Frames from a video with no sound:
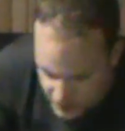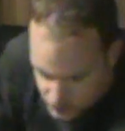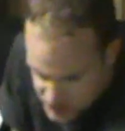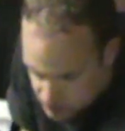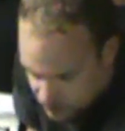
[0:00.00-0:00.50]
I
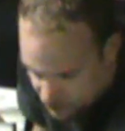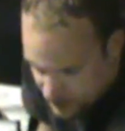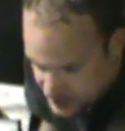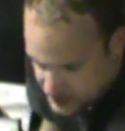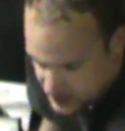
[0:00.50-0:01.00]
was able to
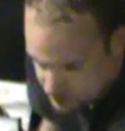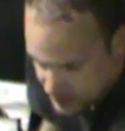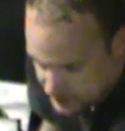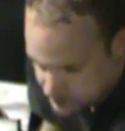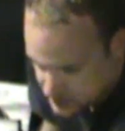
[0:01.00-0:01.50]
find it in
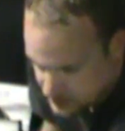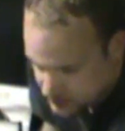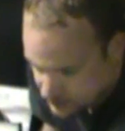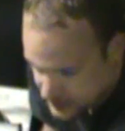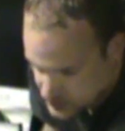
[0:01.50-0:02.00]
my bin
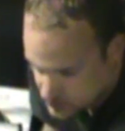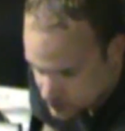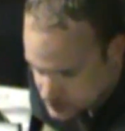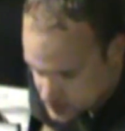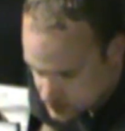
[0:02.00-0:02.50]
of case
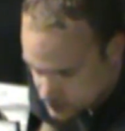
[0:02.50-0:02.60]
art.